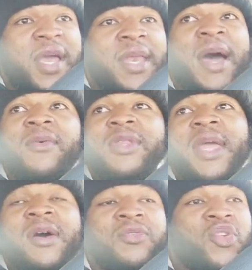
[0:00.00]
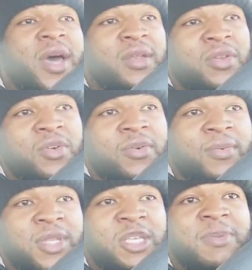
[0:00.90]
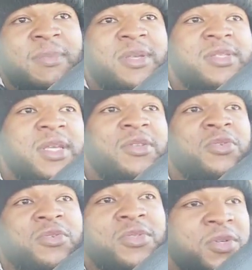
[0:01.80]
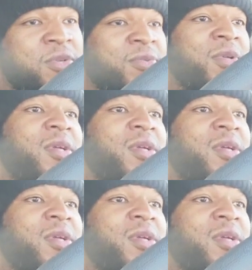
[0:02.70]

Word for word: And now what they gonna try to do, what these PBC dudes do,